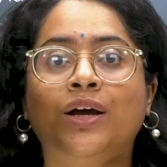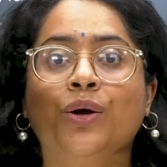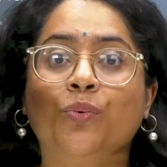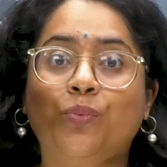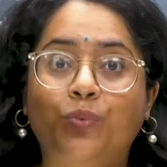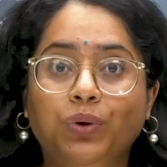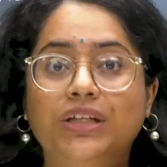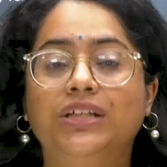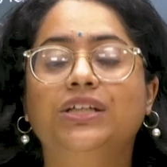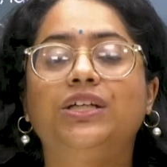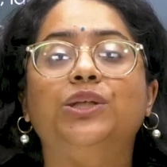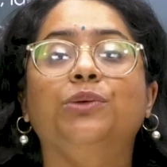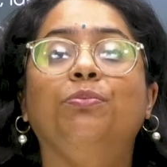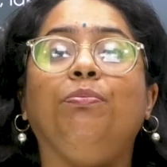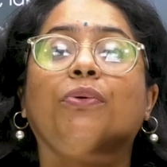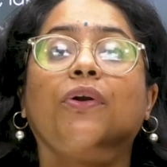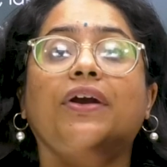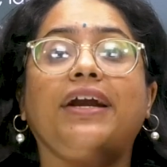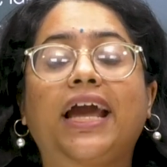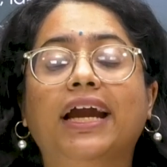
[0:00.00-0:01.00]
which is
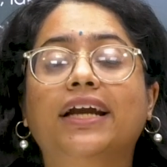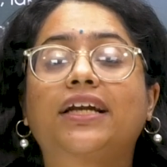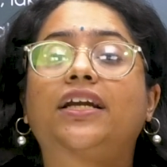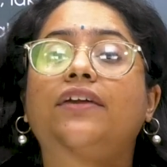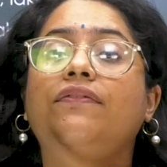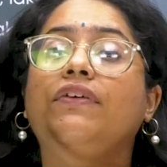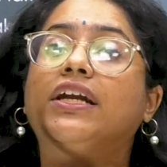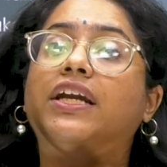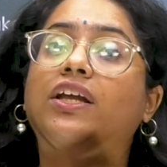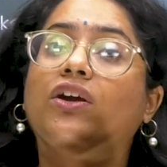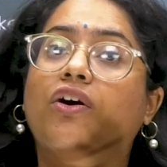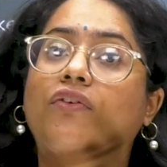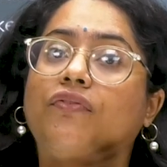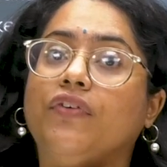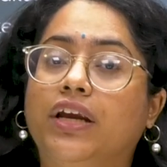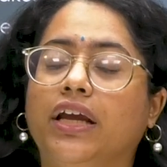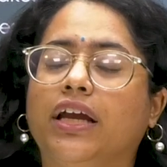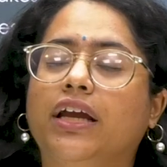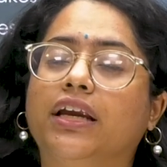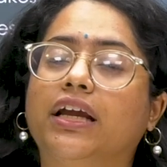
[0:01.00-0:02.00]
productivity of
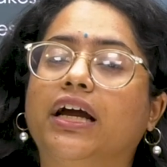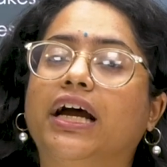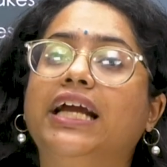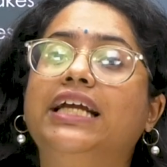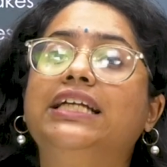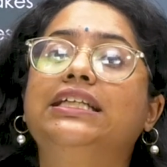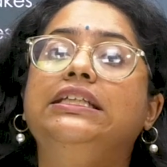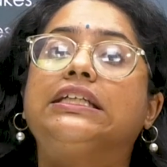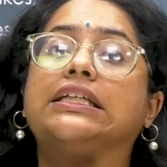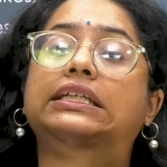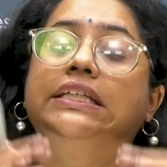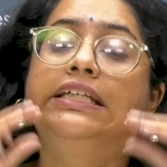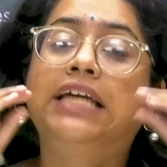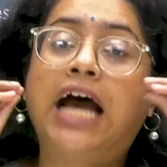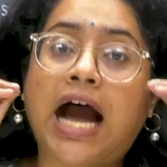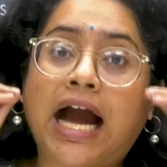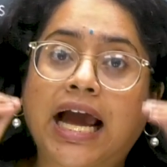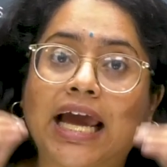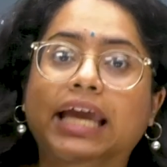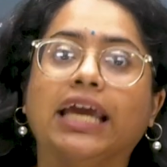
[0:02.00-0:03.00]
an area is
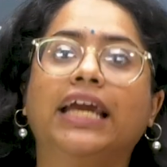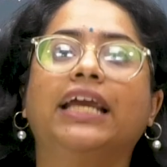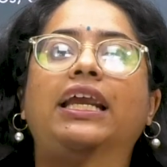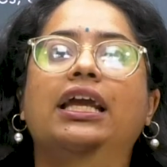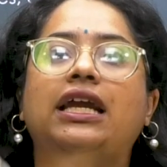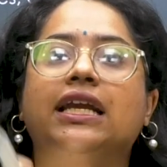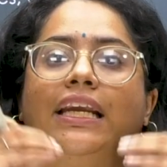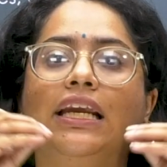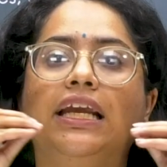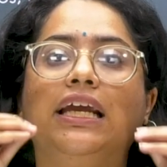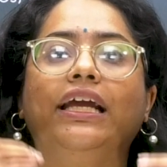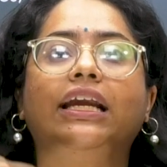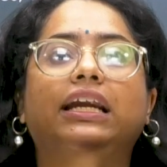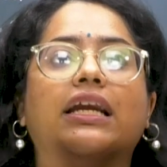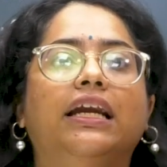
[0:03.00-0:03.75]
directly